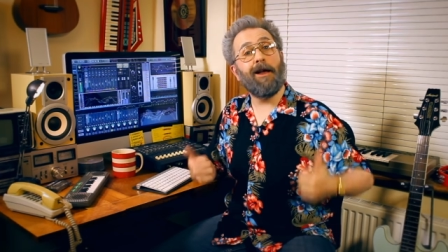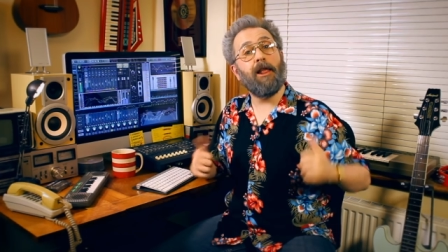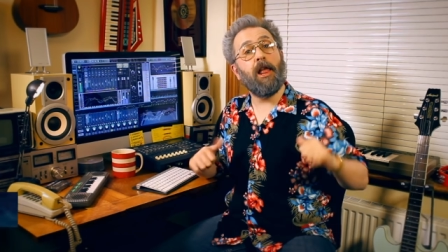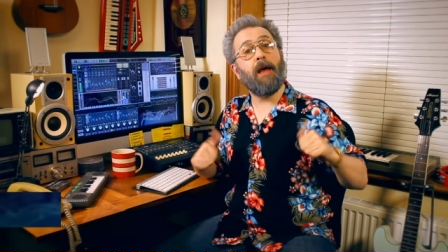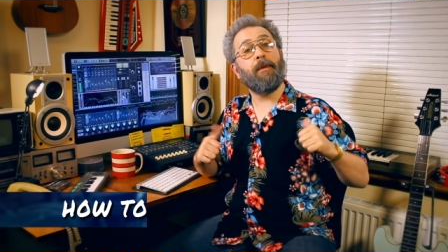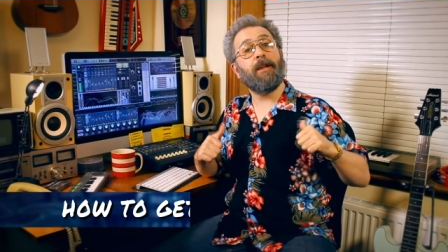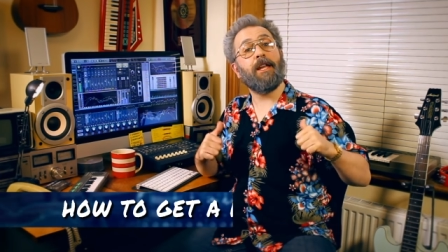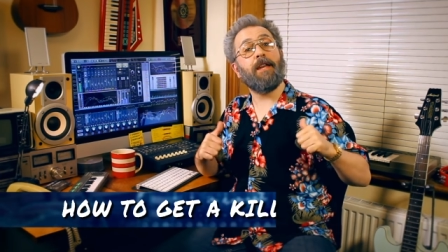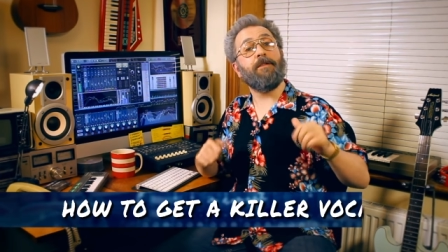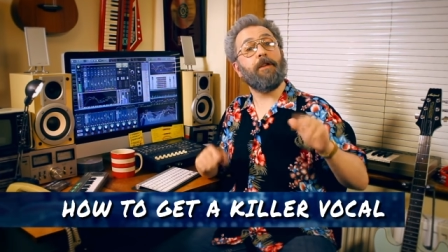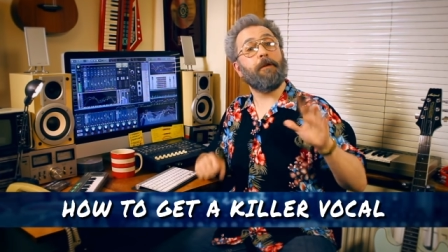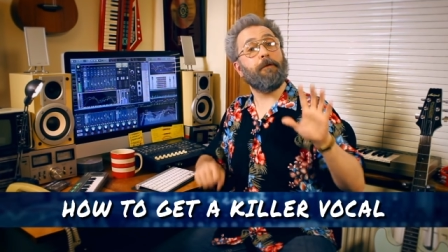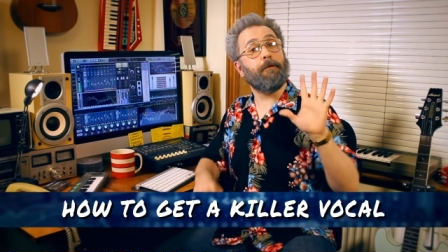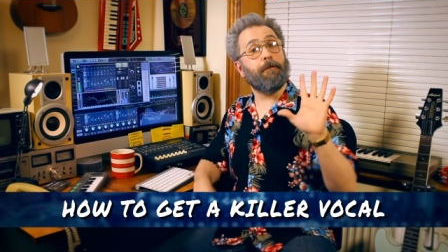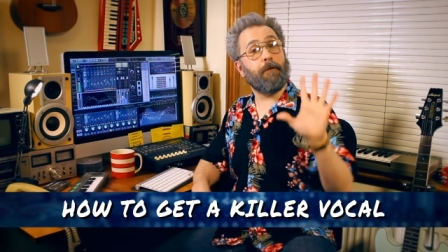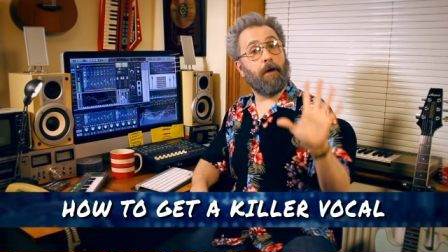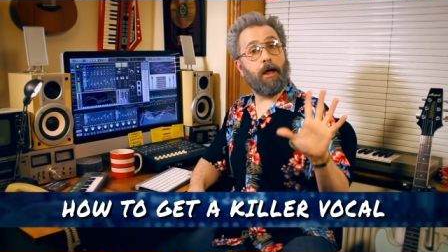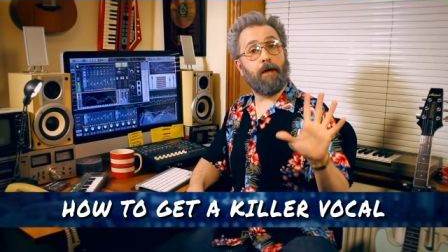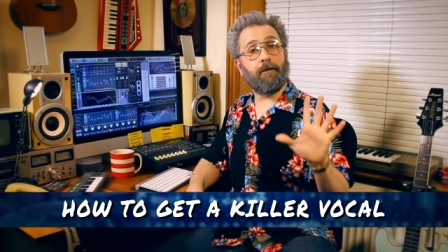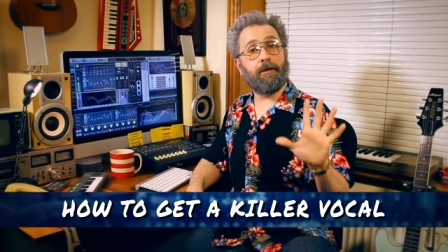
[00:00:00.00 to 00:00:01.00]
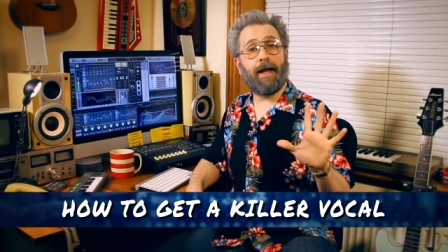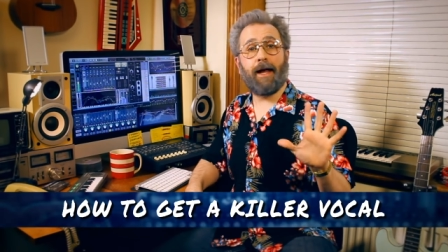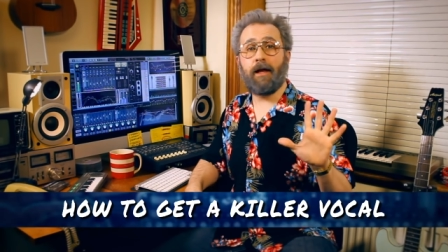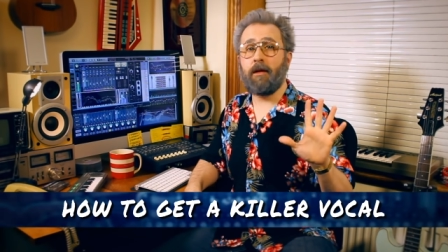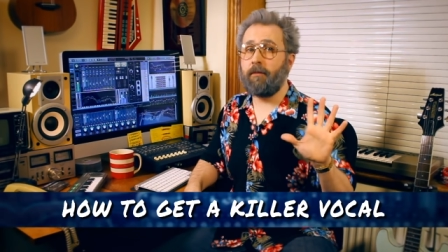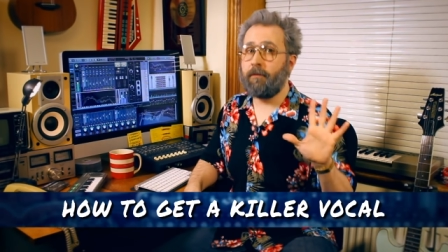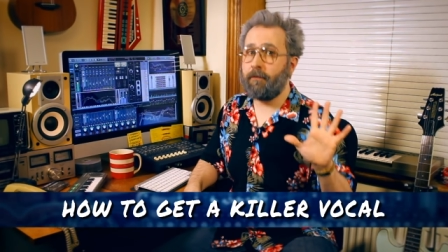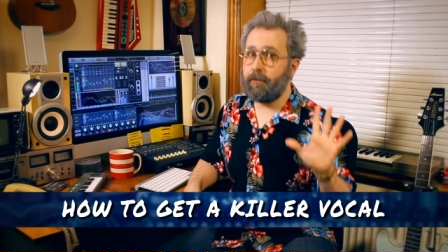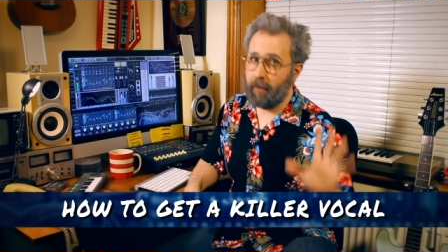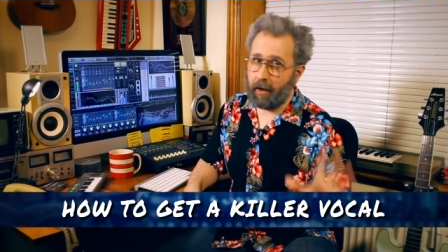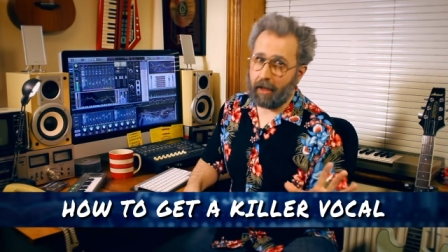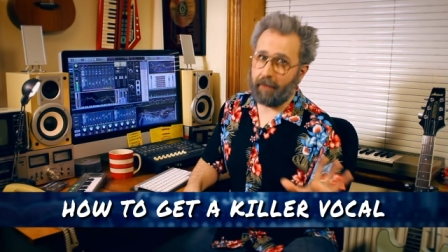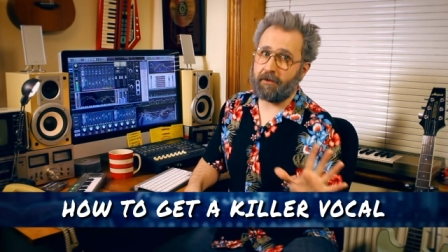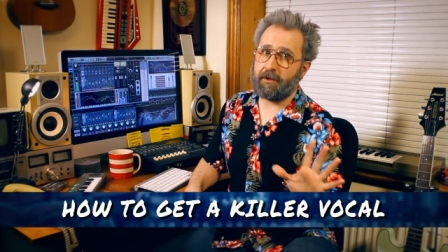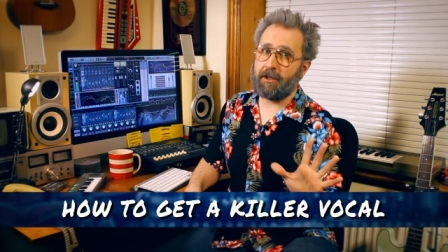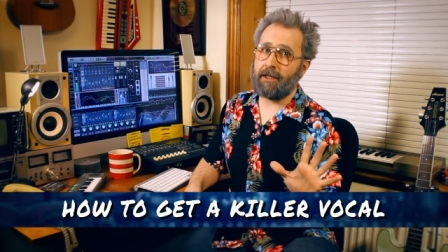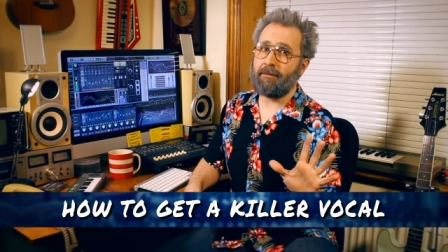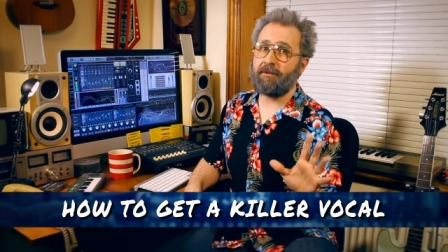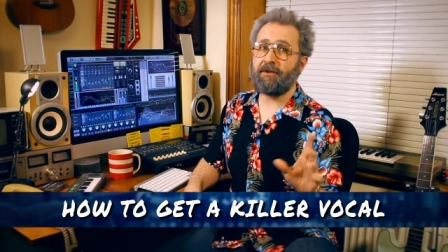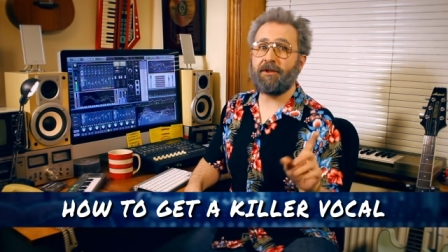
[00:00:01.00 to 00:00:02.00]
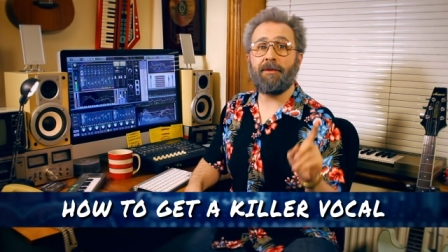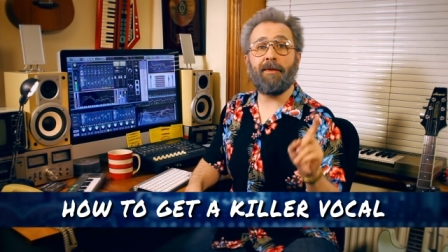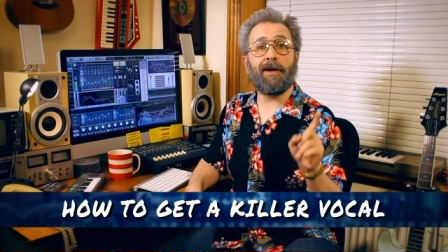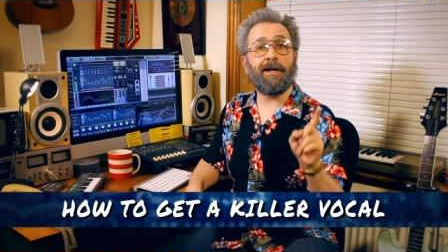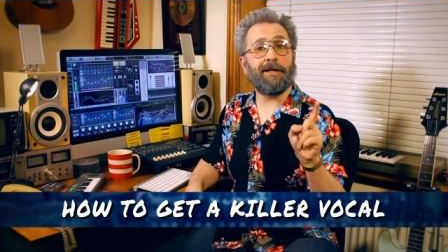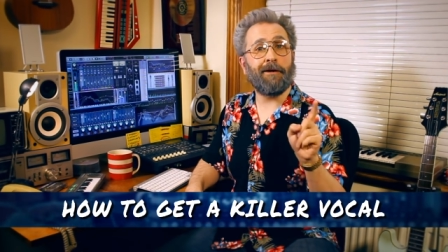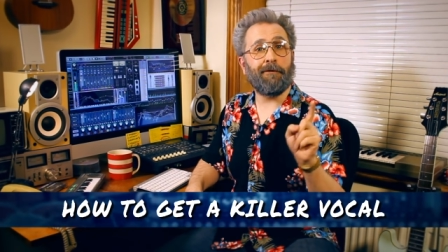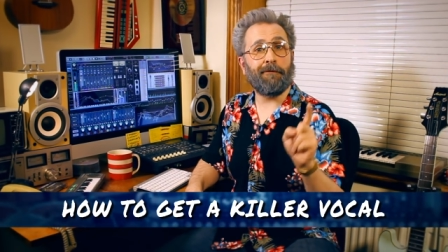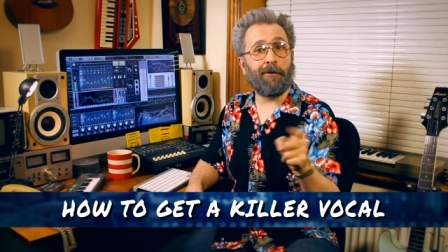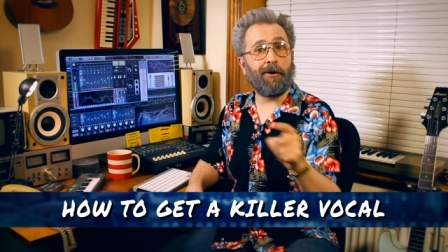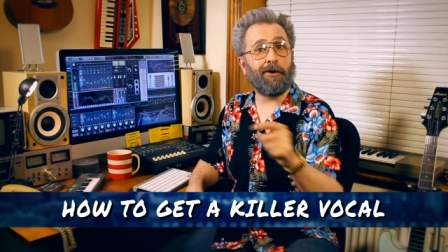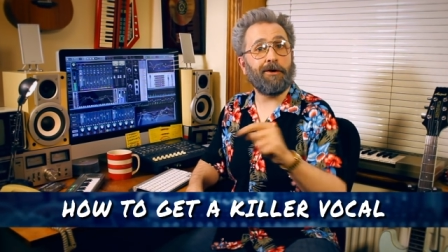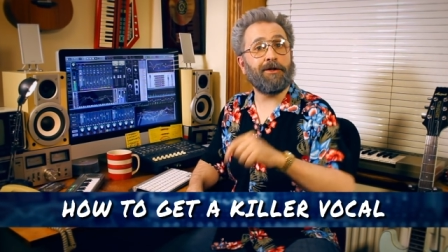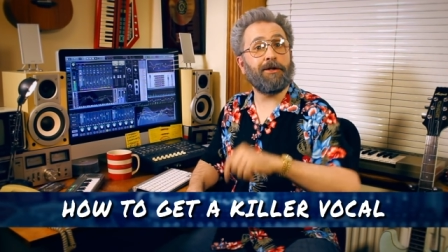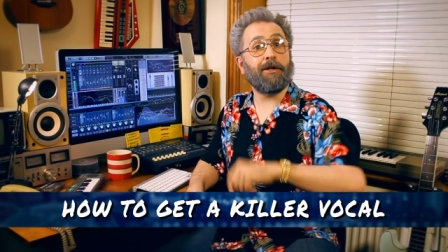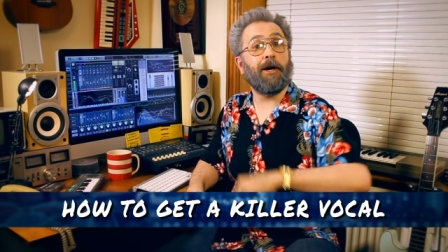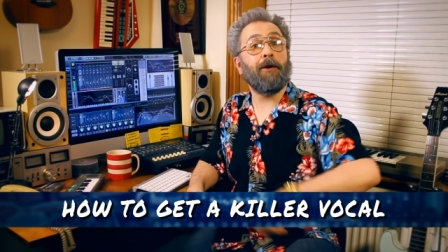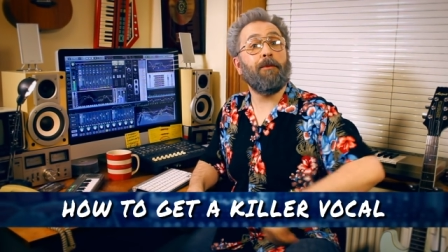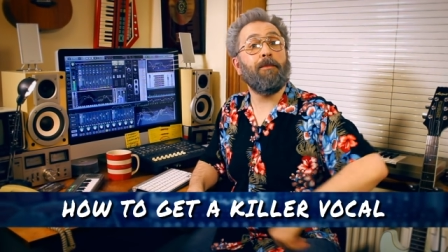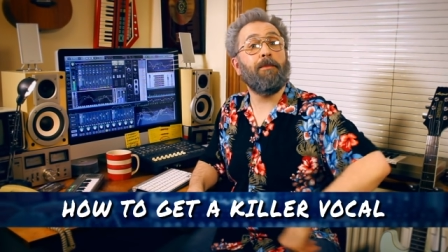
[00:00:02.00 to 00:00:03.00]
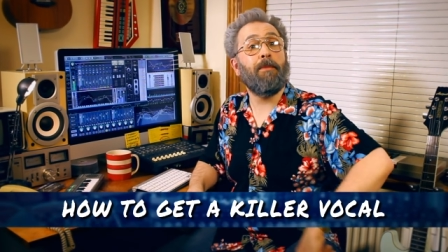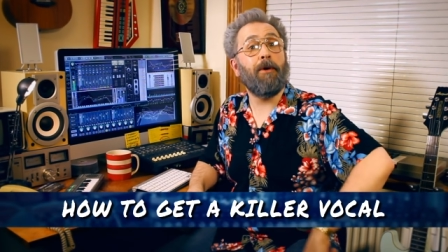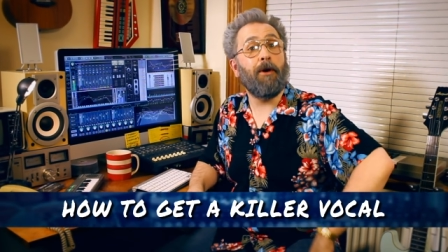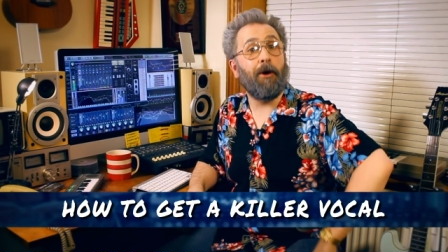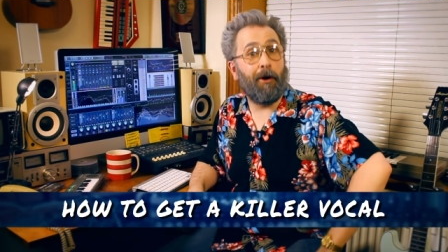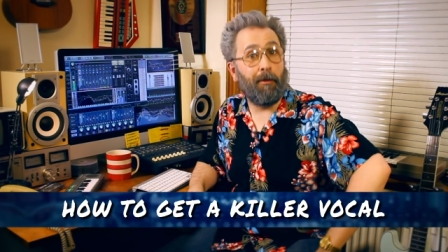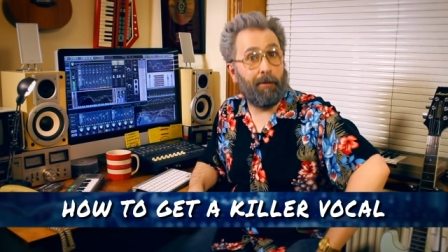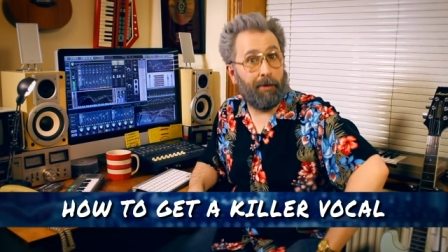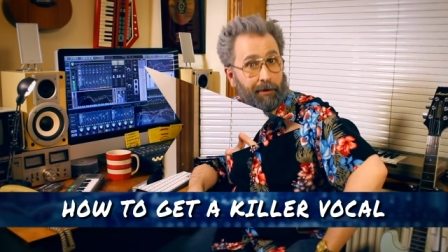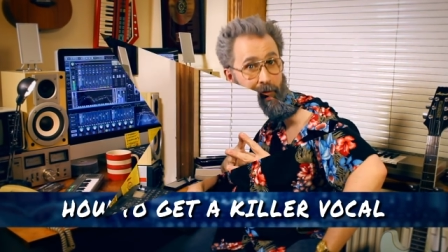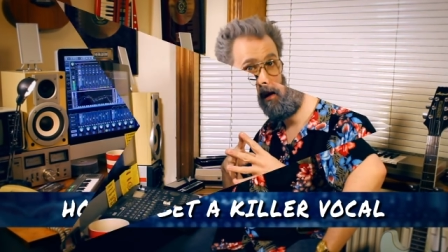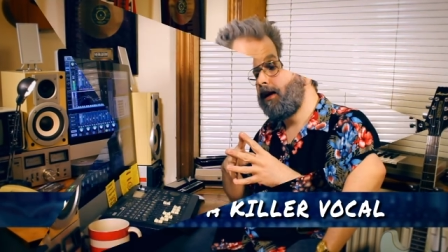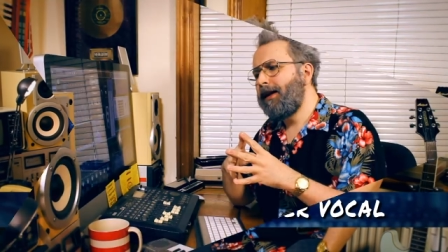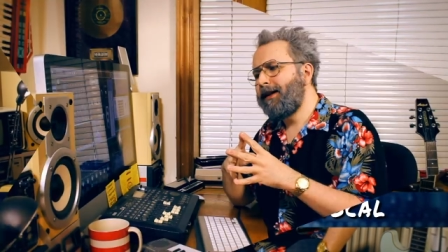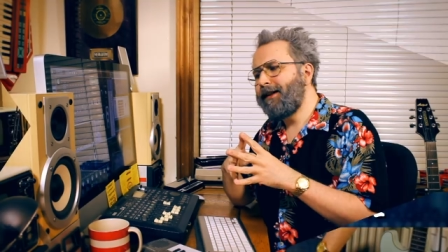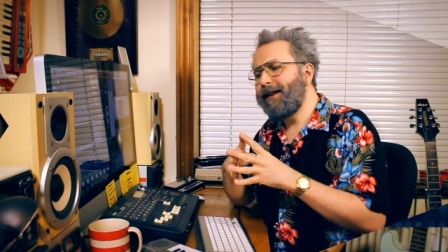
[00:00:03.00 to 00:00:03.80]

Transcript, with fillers: And I'm gonna give you five, count and five tips to make your vox go pop.